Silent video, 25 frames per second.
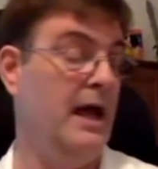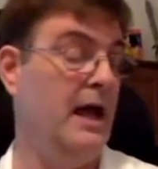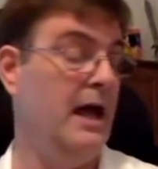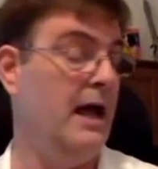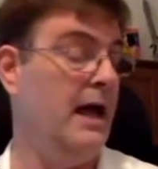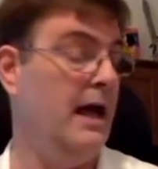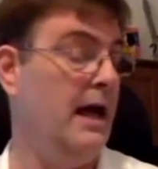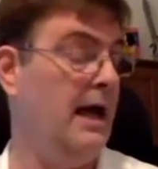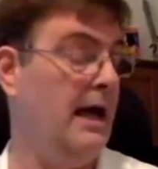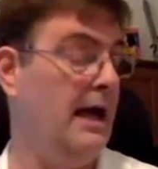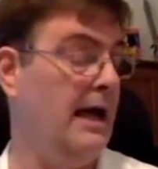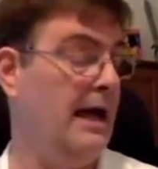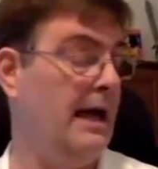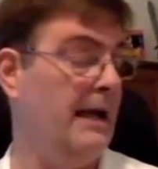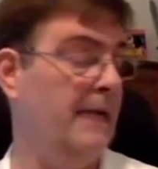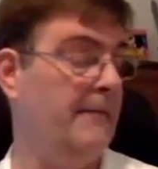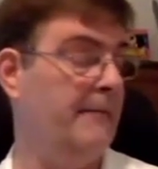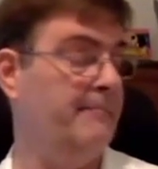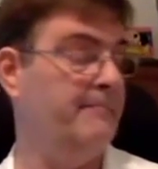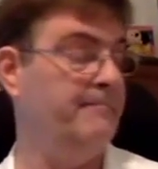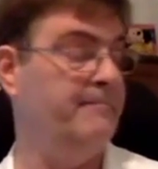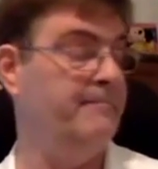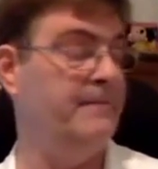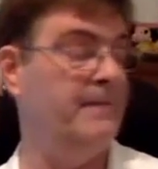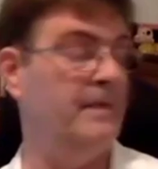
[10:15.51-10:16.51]

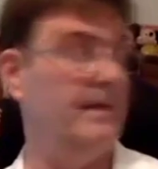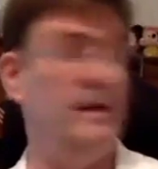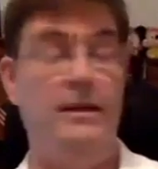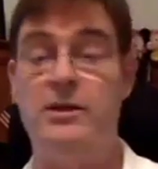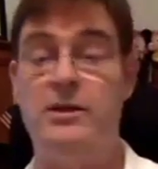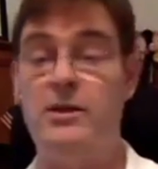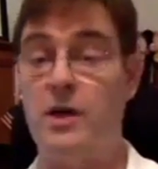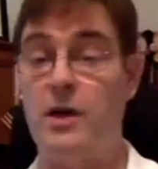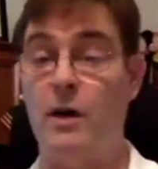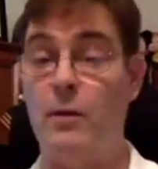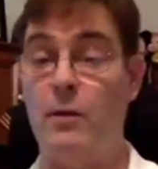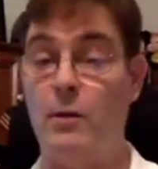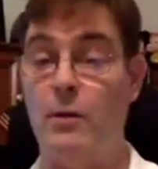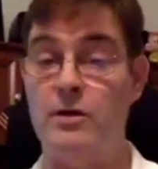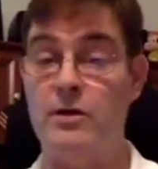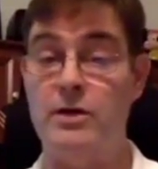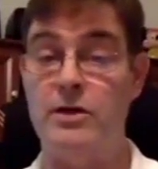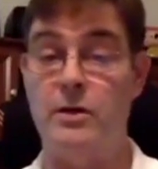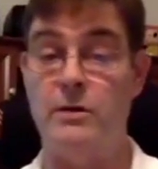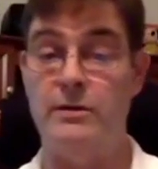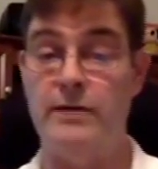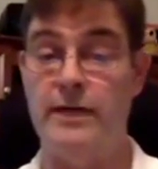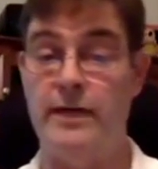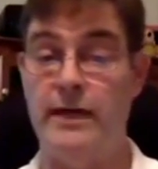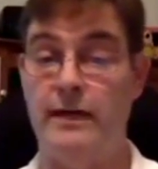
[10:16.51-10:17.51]
A Star Wars
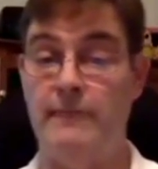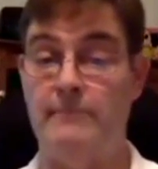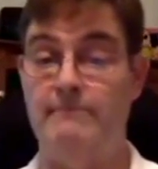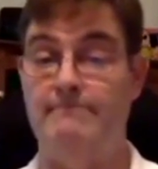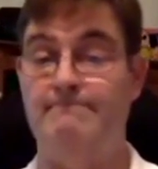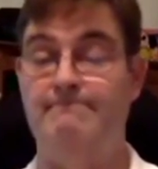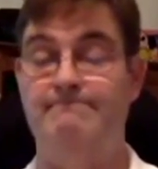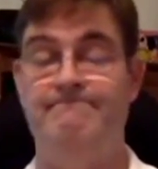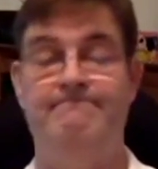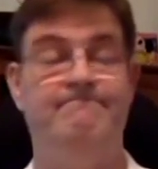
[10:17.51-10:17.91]
hotel.